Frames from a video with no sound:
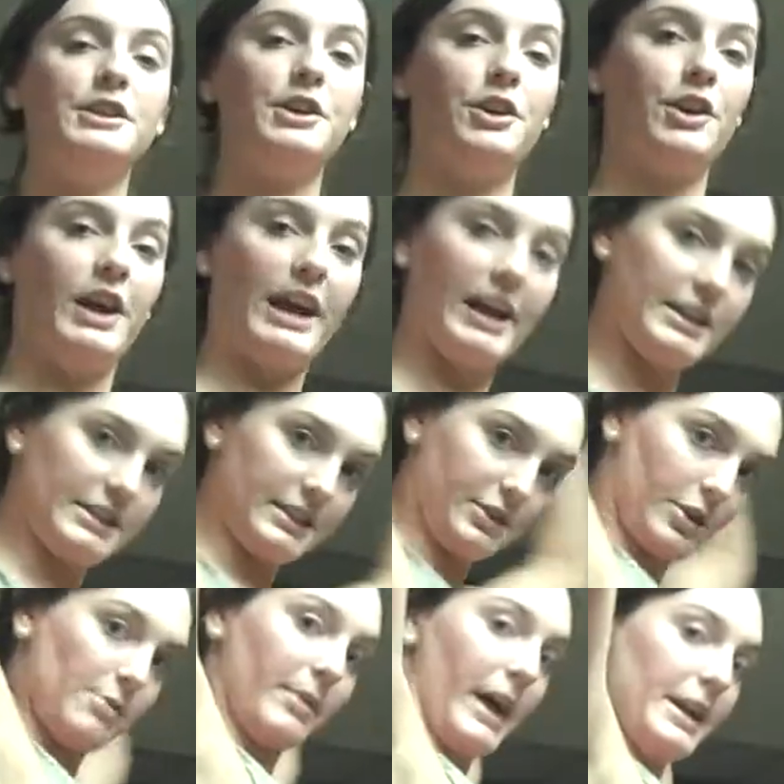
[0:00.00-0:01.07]
so your hand is
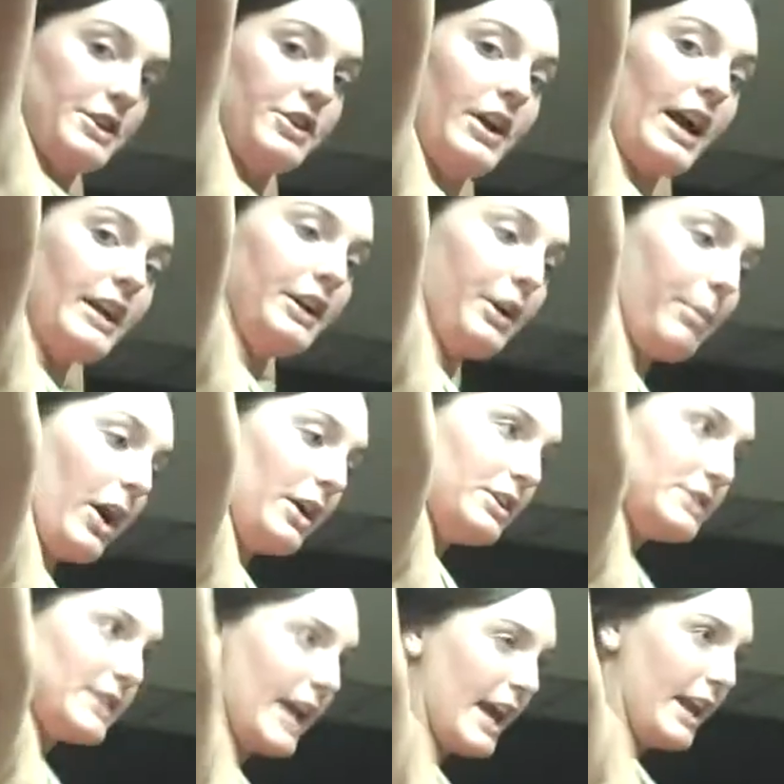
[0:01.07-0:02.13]
going behind your head and your
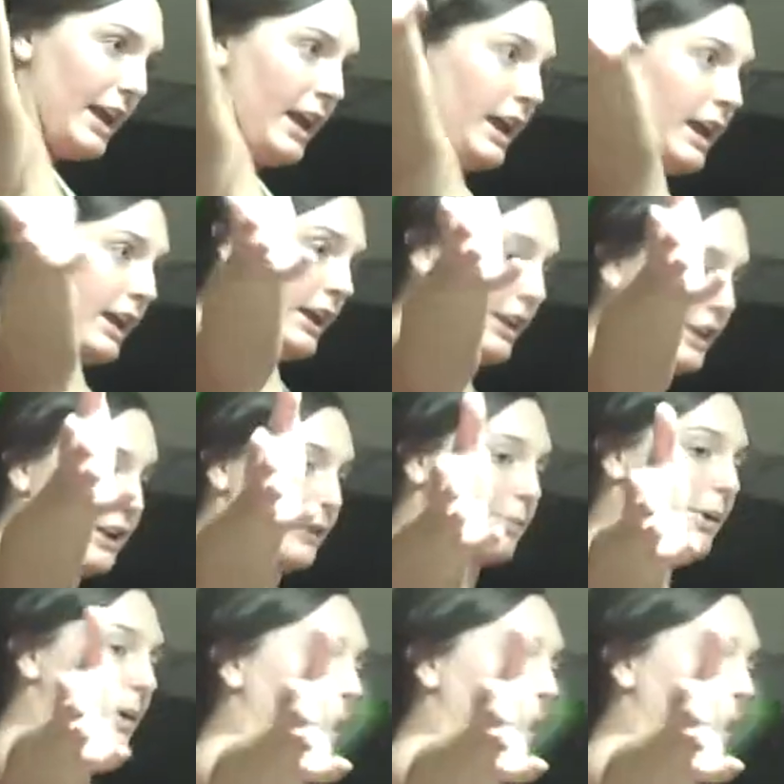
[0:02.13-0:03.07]
partner's head. You